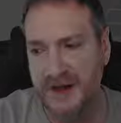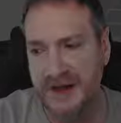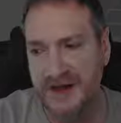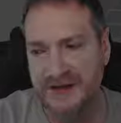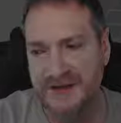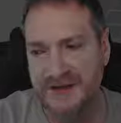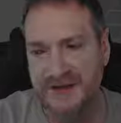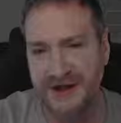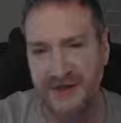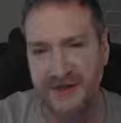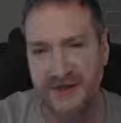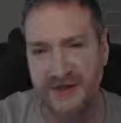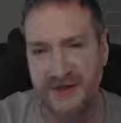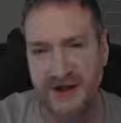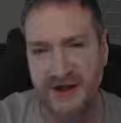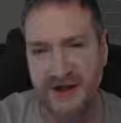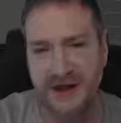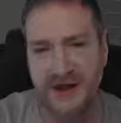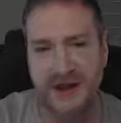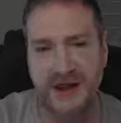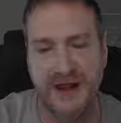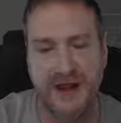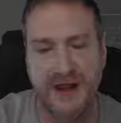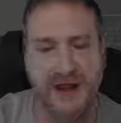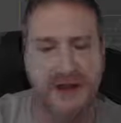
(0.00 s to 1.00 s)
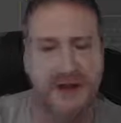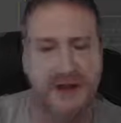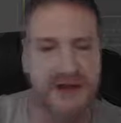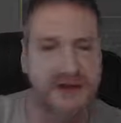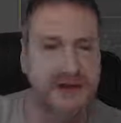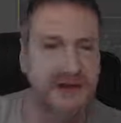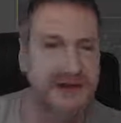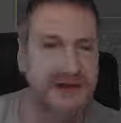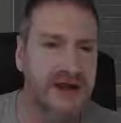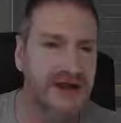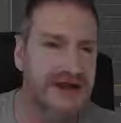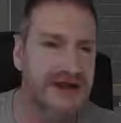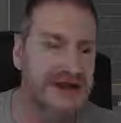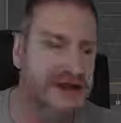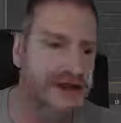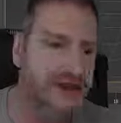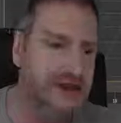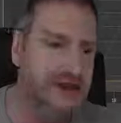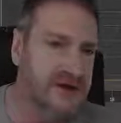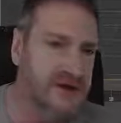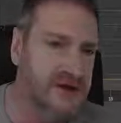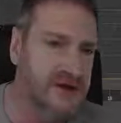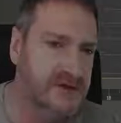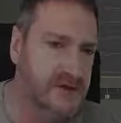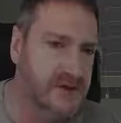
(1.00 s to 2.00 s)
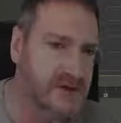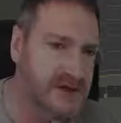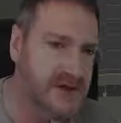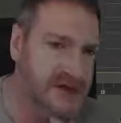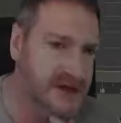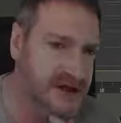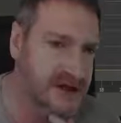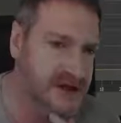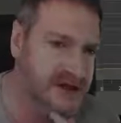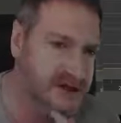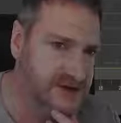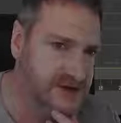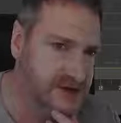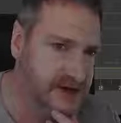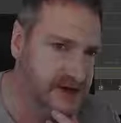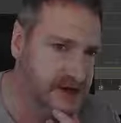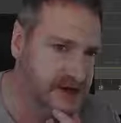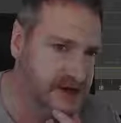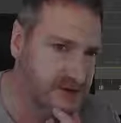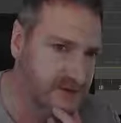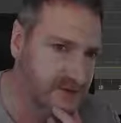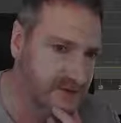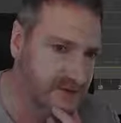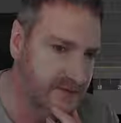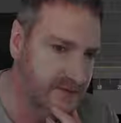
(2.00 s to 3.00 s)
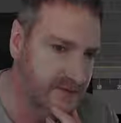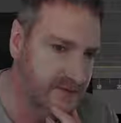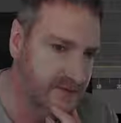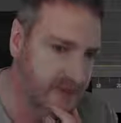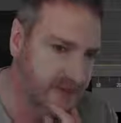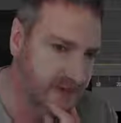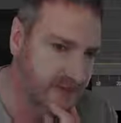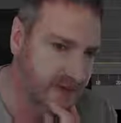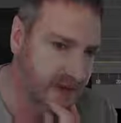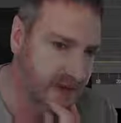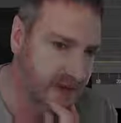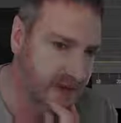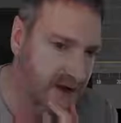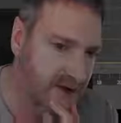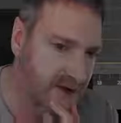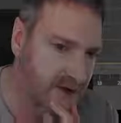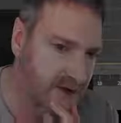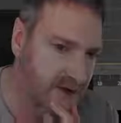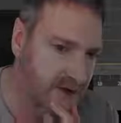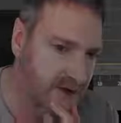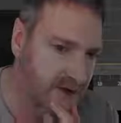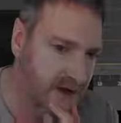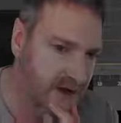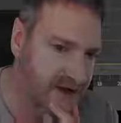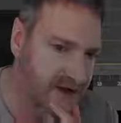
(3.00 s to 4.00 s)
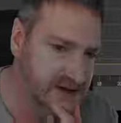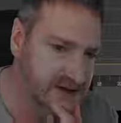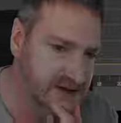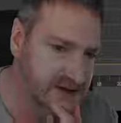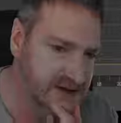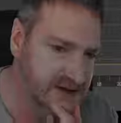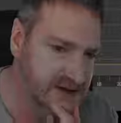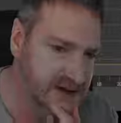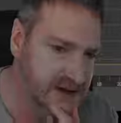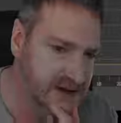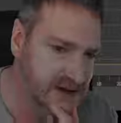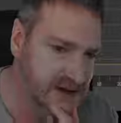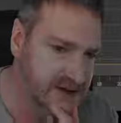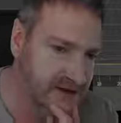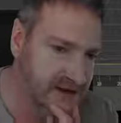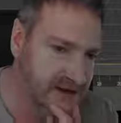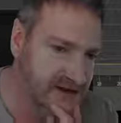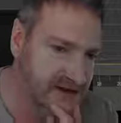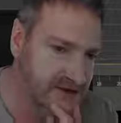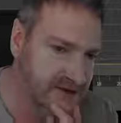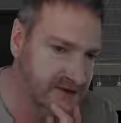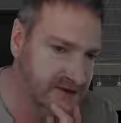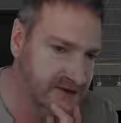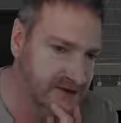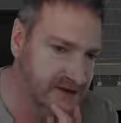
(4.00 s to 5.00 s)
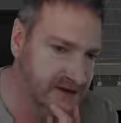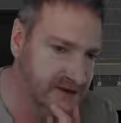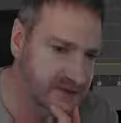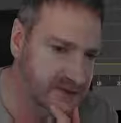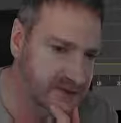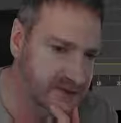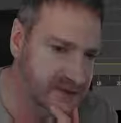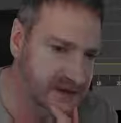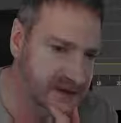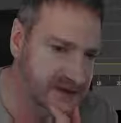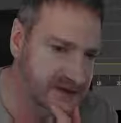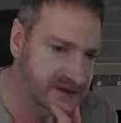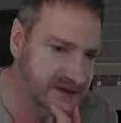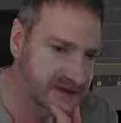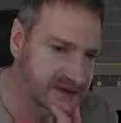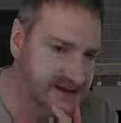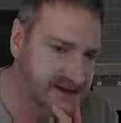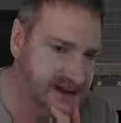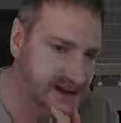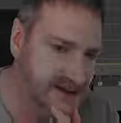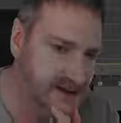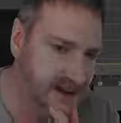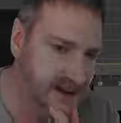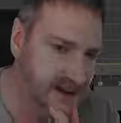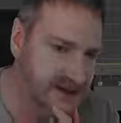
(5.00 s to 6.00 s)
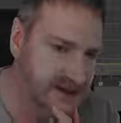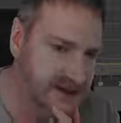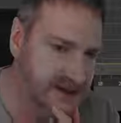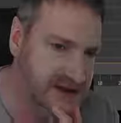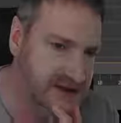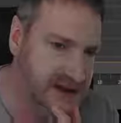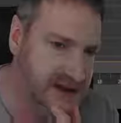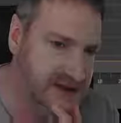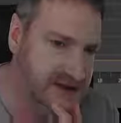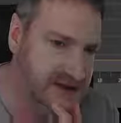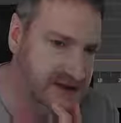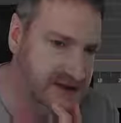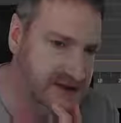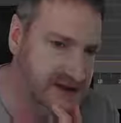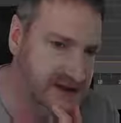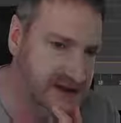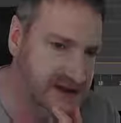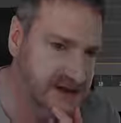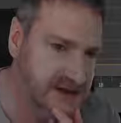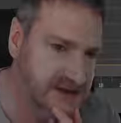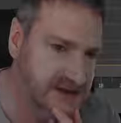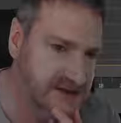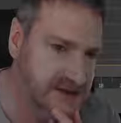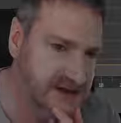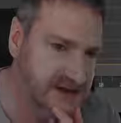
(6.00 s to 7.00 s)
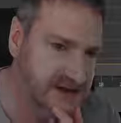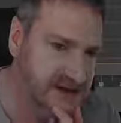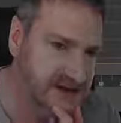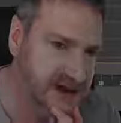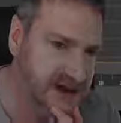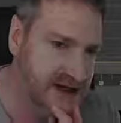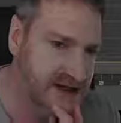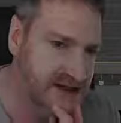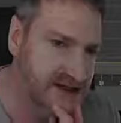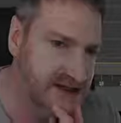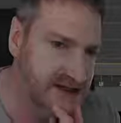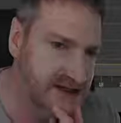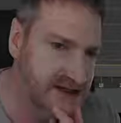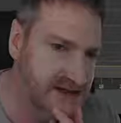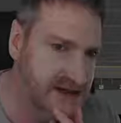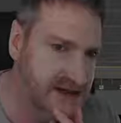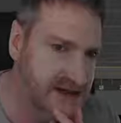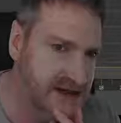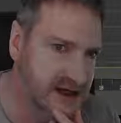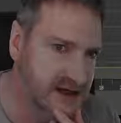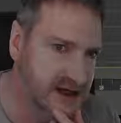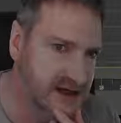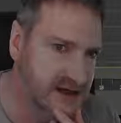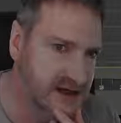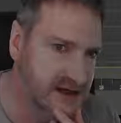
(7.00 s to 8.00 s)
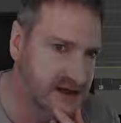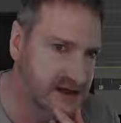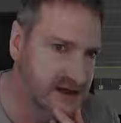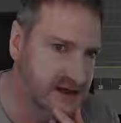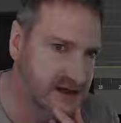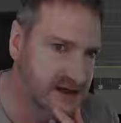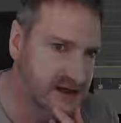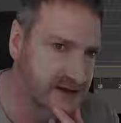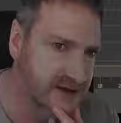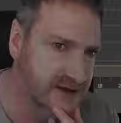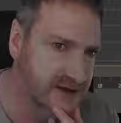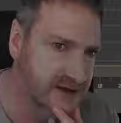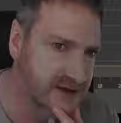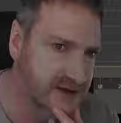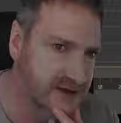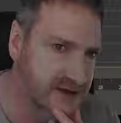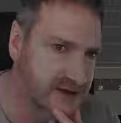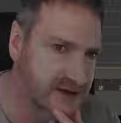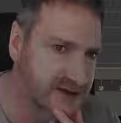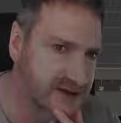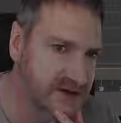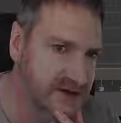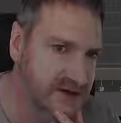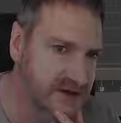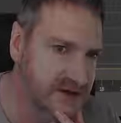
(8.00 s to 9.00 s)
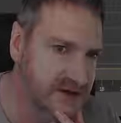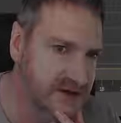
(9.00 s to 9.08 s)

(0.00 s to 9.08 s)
Thanks, Sniper Echo. Yeah, it should look good when we texture it up, because these are all different pieces, so we're going to be texturing different sections with